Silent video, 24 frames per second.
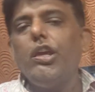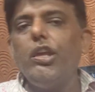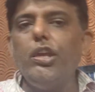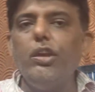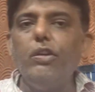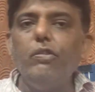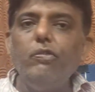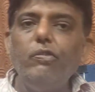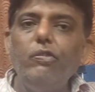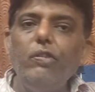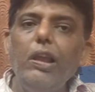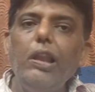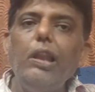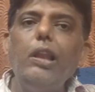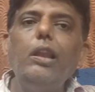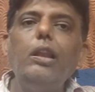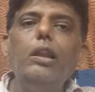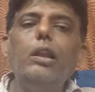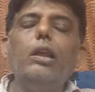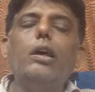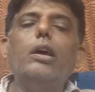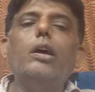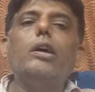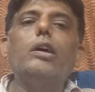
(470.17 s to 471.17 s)
you
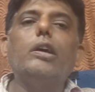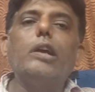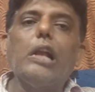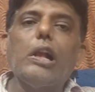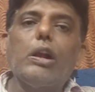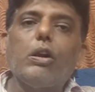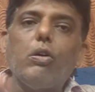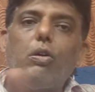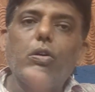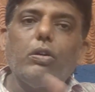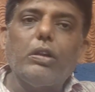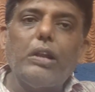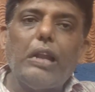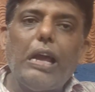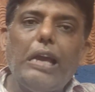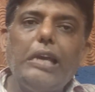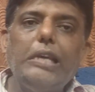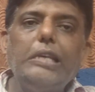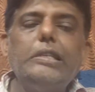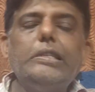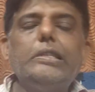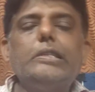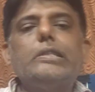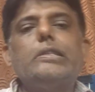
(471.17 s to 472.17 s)
will
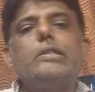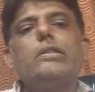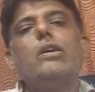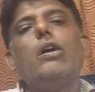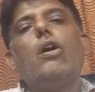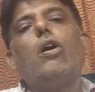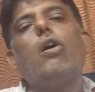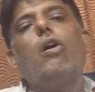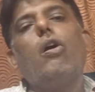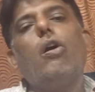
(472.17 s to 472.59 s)
recognize